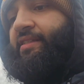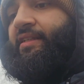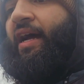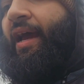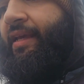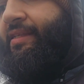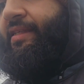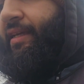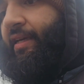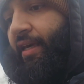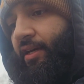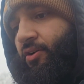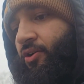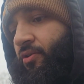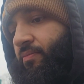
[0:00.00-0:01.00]
nice to
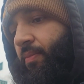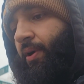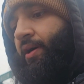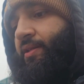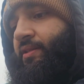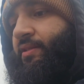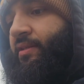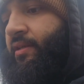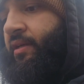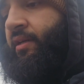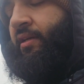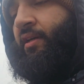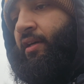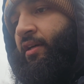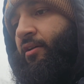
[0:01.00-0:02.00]
hit home runs,
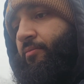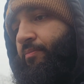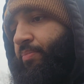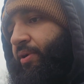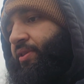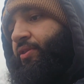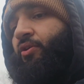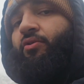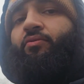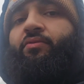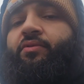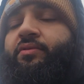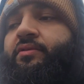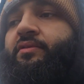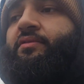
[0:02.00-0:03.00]
but no,
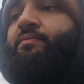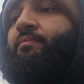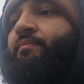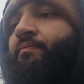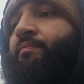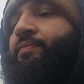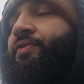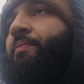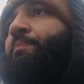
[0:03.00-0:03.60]
the